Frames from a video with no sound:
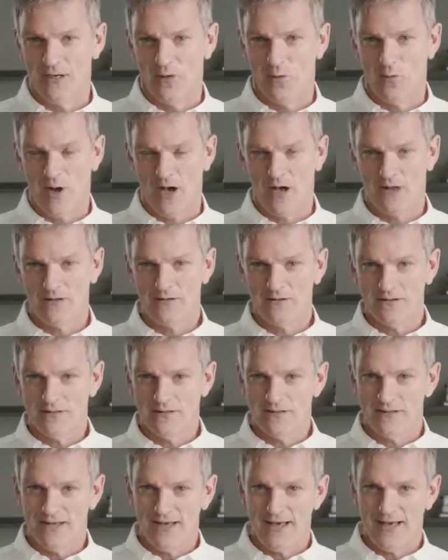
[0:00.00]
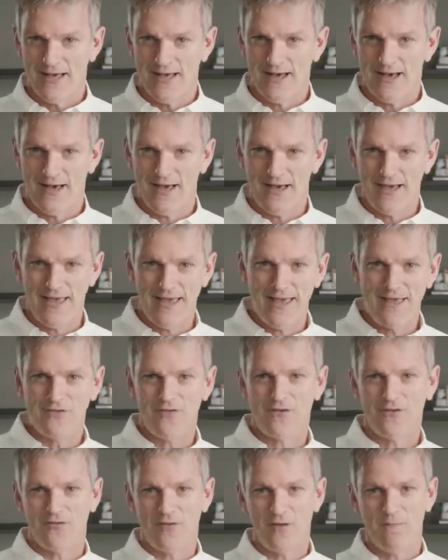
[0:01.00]
Well,
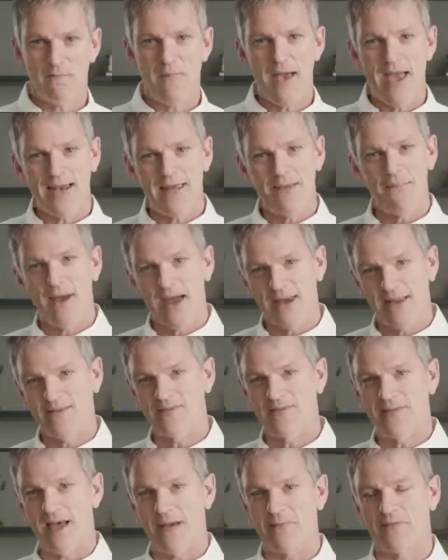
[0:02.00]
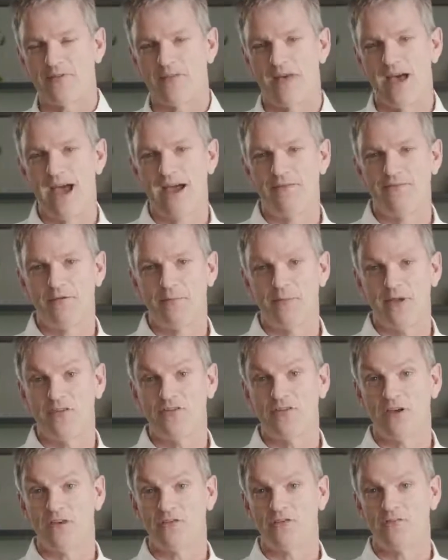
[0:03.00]
each of the many, many steps that have to be
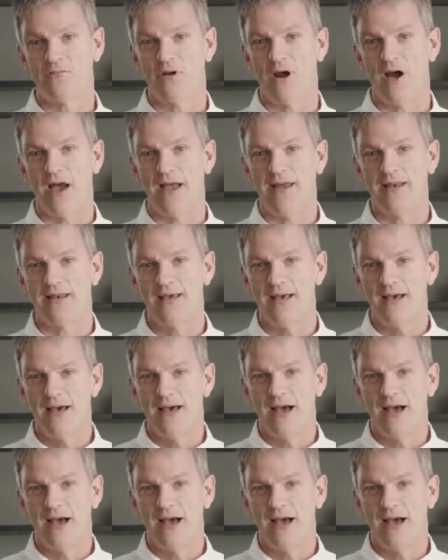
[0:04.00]
just right,